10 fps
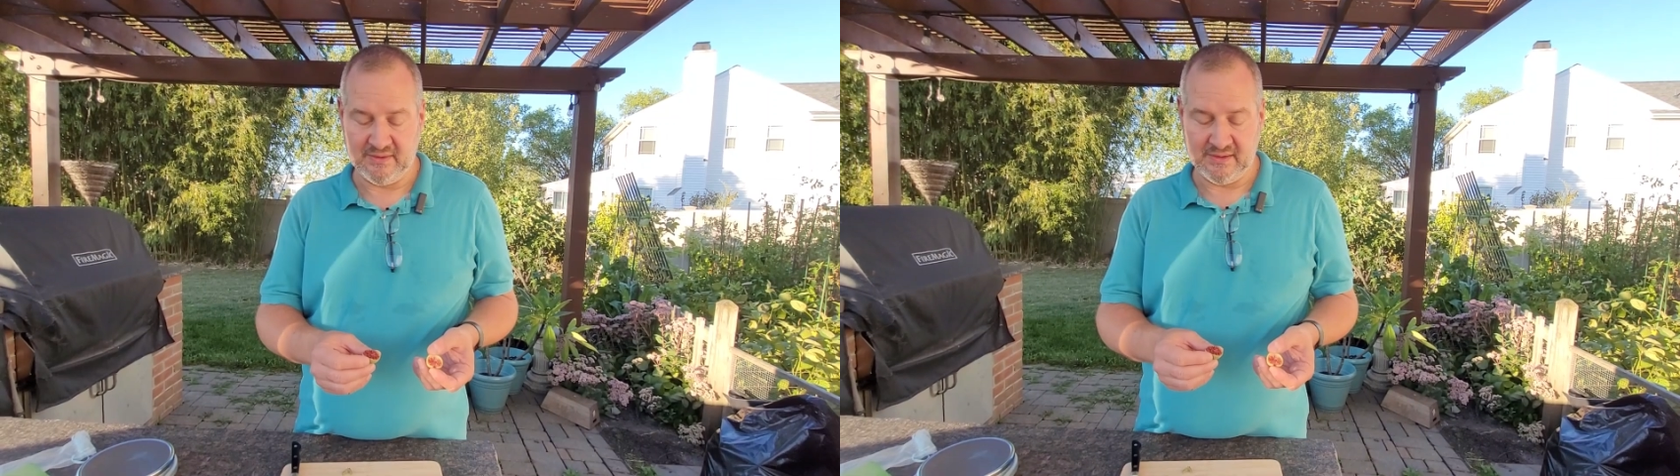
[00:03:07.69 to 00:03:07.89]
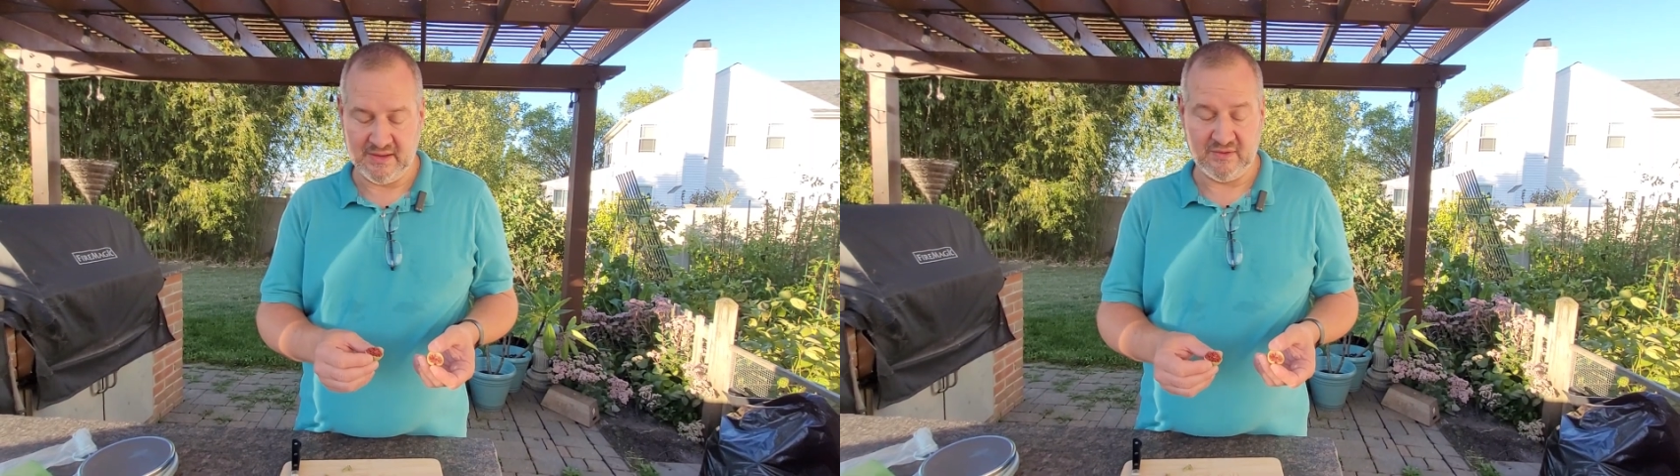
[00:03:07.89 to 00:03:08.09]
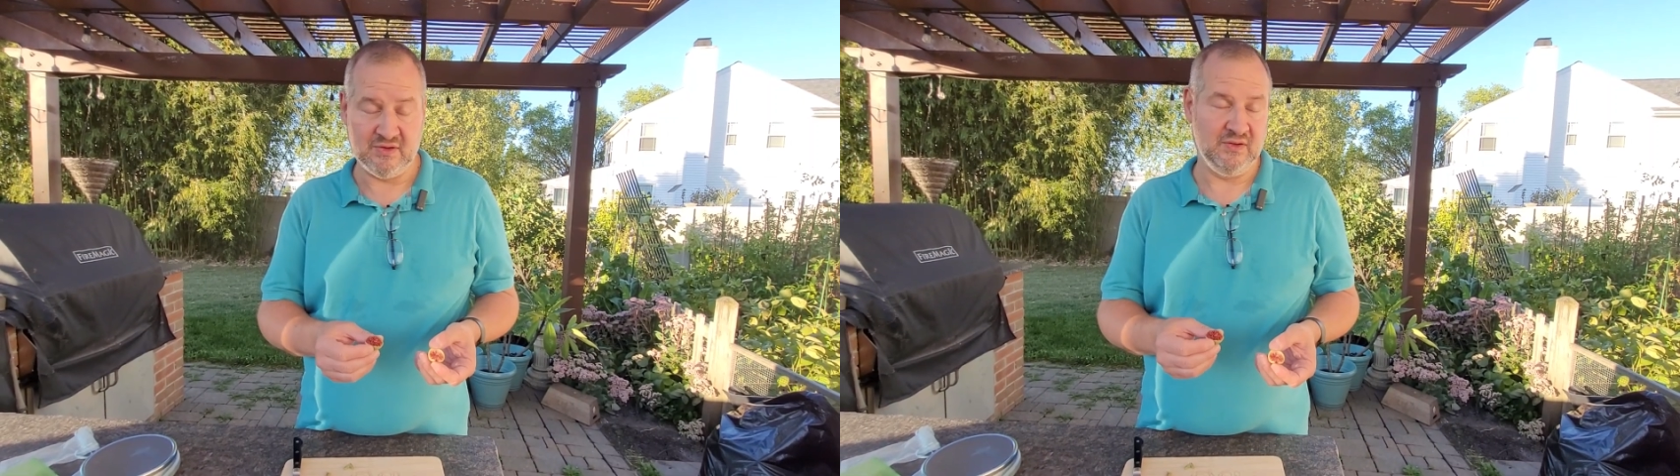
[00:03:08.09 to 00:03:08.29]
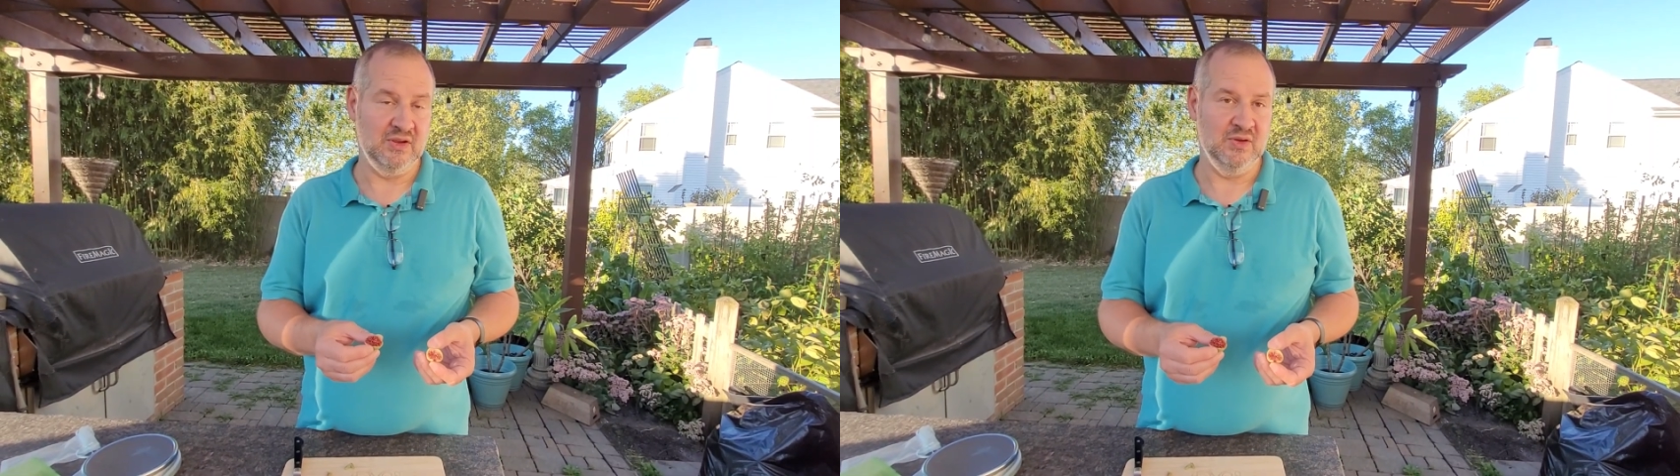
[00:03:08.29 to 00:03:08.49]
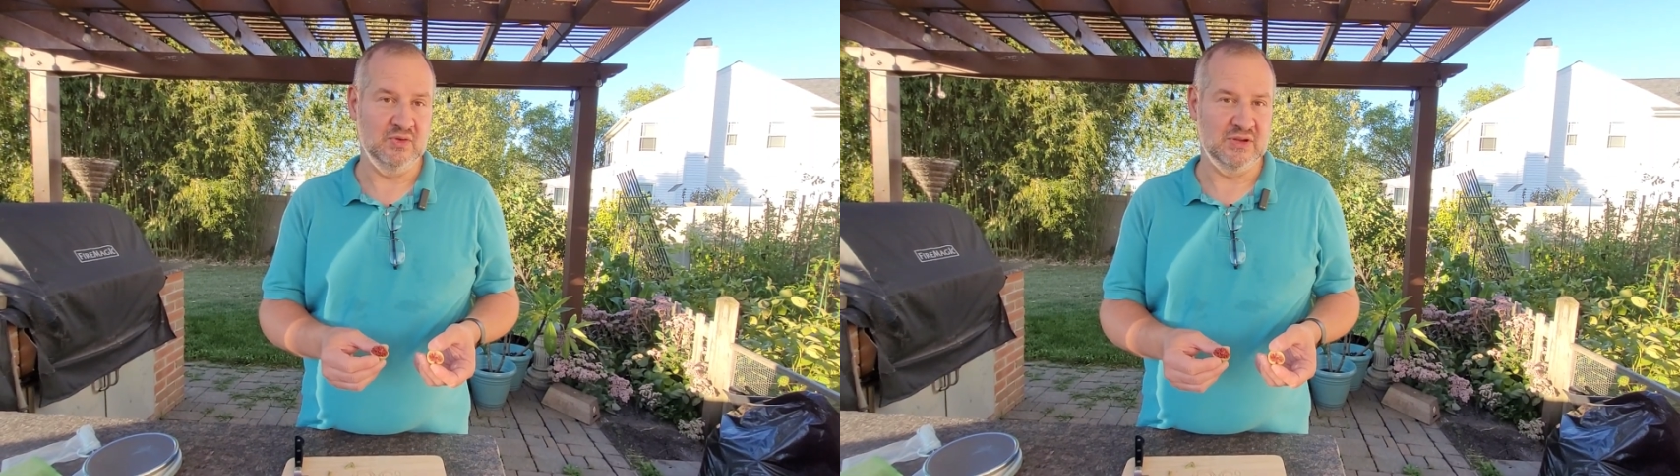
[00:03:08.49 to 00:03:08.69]
It's just a
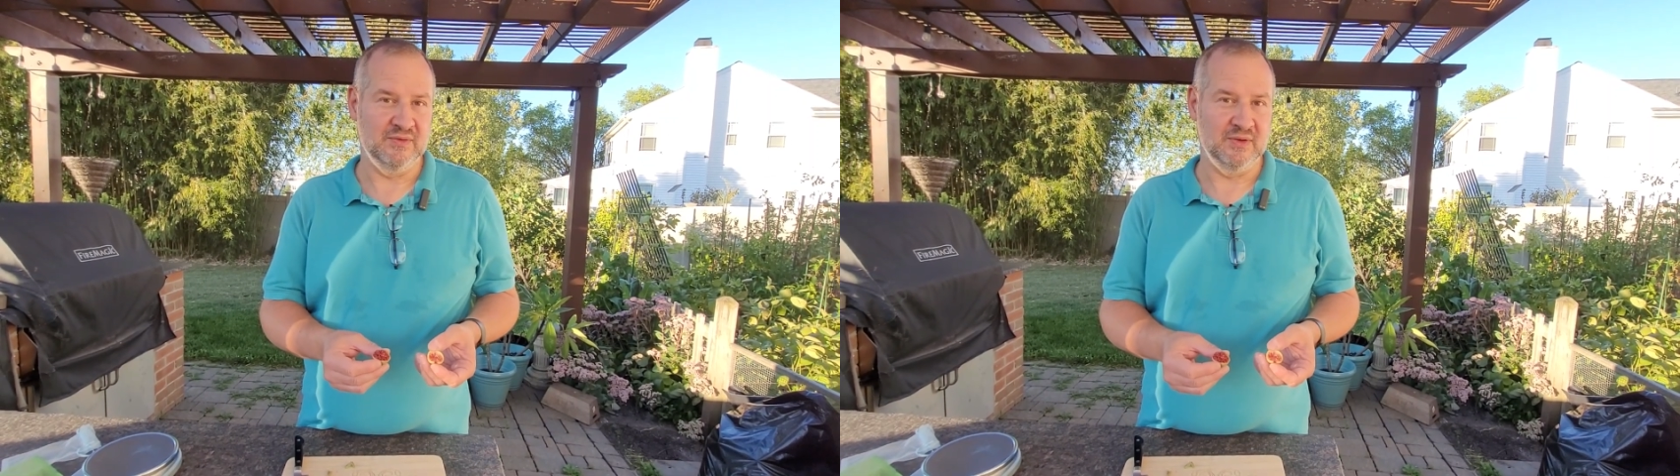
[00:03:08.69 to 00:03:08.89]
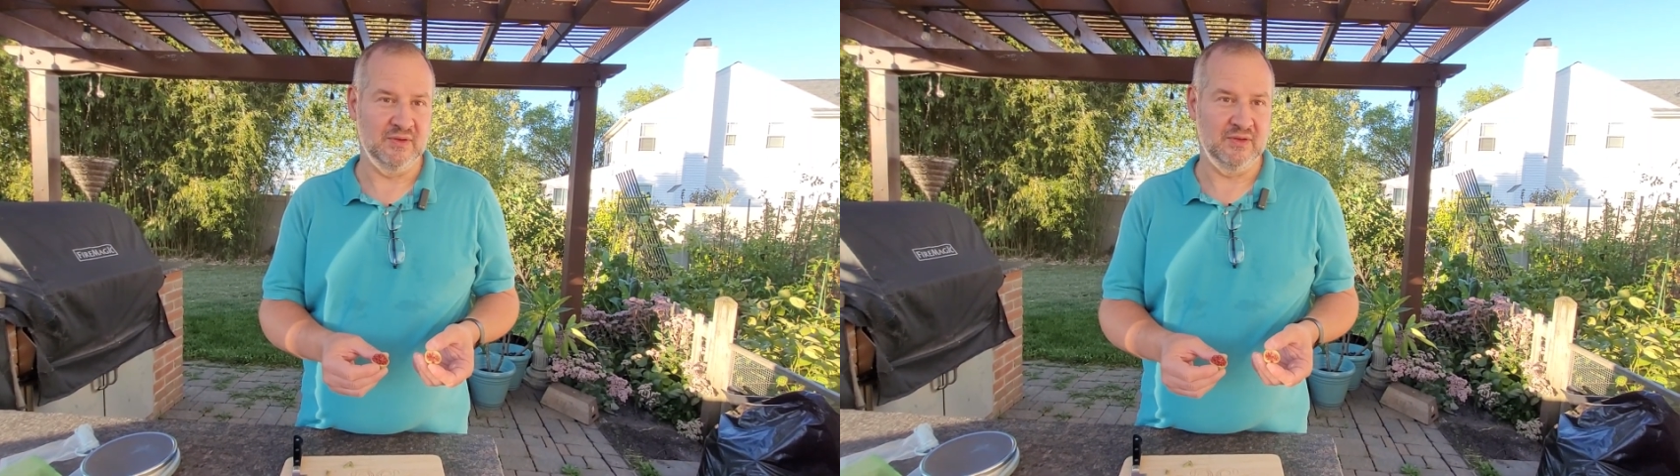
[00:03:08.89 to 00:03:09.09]
huge difference.